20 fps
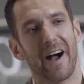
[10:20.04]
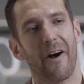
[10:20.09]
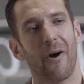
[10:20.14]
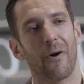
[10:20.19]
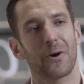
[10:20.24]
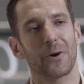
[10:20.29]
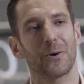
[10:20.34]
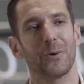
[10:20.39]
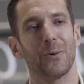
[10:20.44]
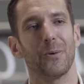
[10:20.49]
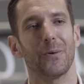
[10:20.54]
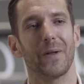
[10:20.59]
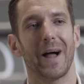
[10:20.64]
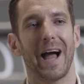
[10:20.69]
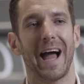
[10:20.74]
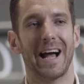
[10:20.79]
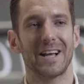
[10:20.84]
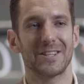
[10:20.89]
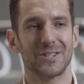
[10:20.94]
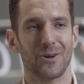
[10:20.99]
Our goal,
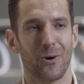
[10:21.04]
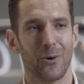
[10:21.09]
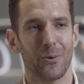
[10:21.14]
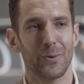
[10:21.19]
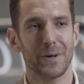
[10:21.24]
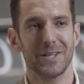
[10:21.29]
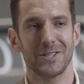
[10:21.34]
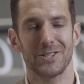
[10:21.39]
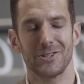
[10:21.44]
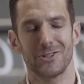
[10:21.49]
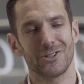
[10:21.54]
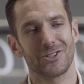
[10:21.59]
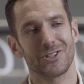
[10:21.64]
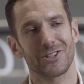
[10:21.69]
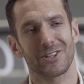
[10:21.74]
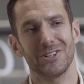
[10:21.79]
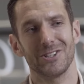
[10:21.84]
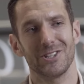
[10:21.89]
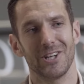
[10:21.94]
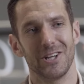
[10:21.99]
as always, is just
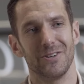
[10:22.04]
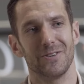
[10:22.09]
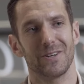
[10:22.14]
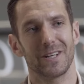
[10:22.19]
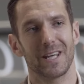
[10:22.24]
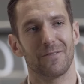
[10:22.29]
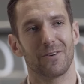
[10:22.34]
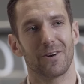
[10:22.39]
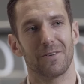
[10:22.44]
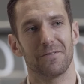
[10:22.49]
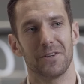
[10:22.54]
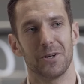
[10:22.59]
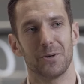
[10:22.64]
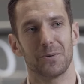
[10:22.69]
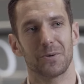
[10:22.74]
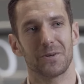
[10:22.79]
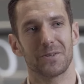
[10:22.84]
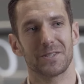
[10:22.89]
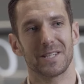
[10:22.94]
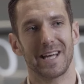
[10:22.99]
to continue to give our
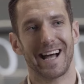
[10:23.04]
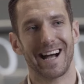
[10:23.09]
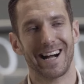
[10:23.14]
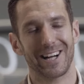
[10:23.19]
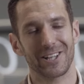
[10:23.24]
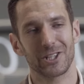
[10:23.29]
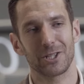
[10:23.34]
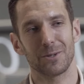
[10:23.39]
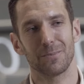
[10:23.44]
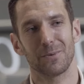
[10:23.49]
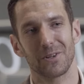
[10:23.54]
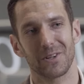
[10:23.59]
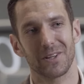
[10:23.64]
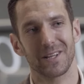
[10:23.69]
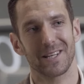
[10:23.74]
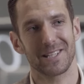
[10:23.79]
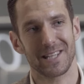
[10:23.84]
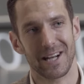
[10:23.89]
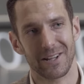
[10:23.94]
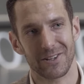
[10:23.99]
viewers actionable
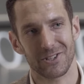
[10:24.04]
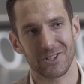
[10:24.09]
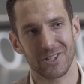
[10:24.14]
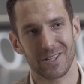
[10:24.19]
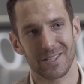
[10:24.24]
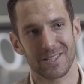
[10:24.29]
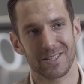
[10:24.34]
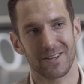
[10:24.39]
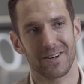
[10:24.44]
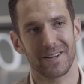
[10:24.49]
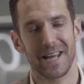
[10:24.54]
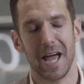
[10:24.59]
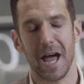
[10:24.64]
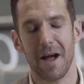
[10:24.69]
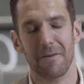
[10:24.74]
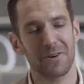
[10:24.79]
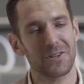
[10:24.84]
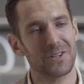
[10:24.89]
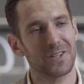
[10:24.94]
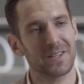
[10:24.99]
intelligence on
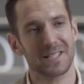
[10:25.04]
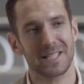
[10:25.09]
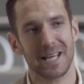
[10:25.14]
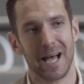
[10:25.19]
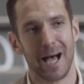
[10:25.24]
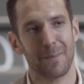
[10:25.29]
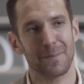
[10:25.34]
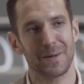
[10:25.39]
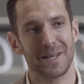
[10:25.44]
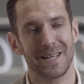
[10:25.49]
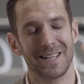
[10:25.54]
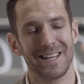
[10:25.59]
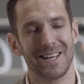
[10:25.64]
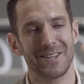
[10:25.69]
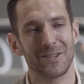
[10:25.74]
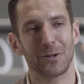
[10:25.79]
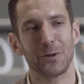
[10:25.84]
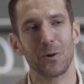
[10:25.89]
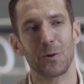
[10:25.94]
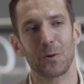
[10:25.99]
everything that's happening
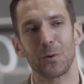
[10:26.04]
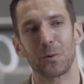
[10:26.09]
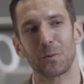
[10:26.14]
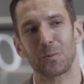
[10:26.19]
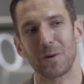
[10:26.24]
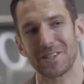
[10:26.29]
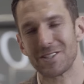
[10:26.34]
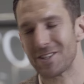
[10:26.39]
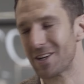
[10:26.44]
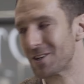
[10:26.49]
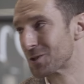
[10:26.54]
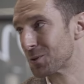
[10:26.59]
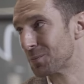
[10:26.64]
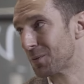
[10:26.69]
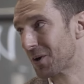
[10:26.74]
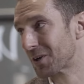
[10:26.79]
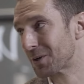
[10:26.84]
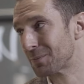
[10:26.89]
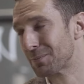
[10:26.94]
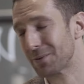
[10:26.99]
in the local residential
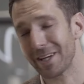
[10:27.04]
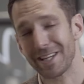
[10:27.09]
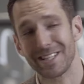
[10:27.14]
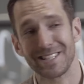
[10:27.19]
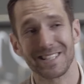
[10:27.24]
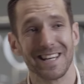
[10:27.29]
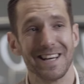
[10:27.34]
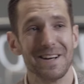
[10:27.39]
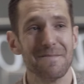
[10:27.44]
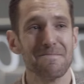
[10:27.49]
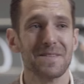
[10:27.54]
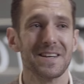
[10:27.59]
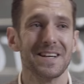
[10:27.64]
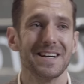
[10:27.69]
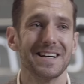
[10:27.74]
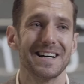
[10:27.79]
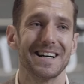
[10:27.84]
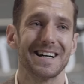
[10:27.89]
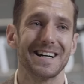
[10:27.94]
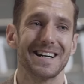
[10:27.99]
marketplace.
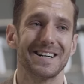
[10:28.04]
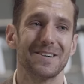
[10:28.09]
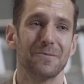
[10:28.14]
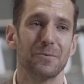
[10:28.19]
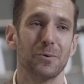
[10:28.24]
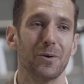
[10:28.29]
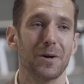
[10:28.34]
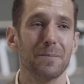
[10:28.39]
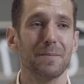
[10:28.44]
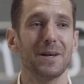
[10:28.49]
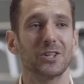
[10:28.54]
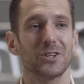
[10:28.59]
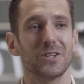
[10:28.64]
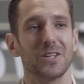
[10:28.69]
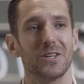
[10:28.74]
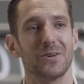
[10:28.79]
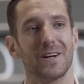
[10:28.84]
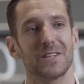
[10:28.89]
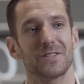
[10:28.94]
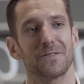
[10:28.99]
We want to make sure
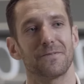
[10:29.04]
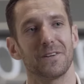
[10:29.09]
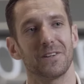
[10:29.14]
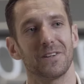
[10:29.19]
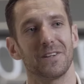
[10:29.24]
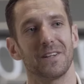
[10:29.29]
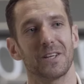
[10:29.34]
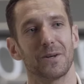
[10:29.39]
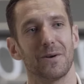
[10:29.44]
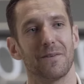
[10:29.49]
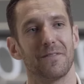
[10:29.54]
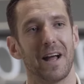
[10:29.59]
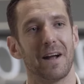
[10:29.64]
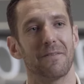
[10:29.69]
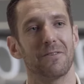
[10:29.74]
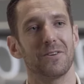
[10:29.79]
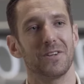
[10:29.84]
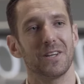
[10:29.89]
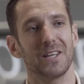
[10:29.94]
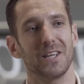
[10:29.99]
that you guys are feeling like you have
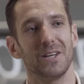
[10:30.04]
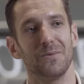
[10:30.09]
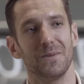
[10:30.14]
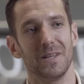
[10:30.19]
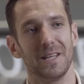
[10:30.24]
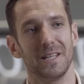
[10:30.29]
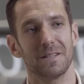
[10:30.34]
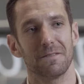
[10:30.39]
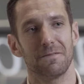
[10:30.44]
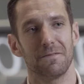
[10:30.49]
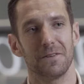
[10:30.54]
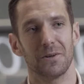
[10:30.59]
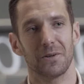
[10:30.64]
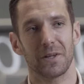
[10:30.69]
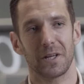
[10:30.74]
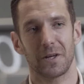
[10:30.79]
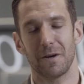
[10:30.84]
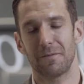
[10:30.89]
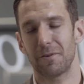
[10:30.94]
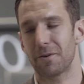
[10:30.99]
everything you need to feel
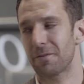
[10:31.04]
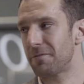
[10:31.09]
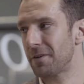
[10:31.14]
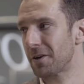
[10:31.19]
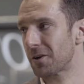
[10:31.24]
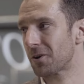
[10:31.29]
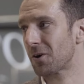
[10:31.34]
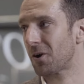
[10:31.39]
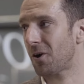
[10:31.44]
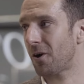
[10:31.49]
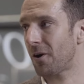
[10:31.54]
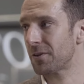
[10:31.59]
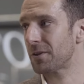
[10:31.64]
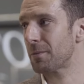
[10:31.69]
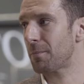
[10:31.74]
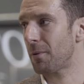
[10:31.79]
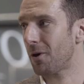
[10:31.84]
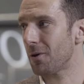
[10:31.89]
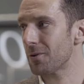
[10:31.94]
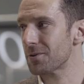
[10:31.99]
like you have your finger on
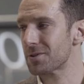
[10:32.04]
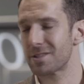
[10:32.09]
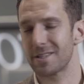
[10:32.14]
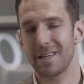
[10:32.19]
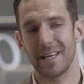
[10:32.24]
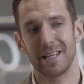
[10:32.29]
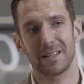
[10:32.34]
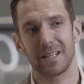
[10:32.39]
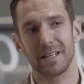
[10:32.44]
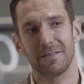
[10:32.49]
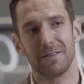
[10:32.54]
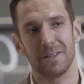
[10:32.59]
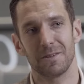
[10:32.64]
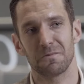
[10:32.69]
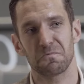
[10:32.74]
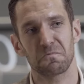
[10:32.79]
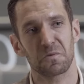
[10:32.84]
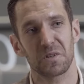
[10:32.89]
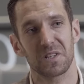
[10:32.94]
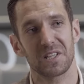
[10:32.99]
the pulse and
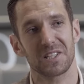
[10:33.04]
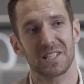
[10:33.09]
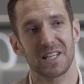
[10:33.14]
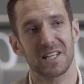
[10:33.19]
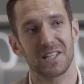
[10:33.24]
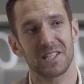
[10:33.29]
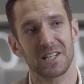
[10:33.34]
leaving real estate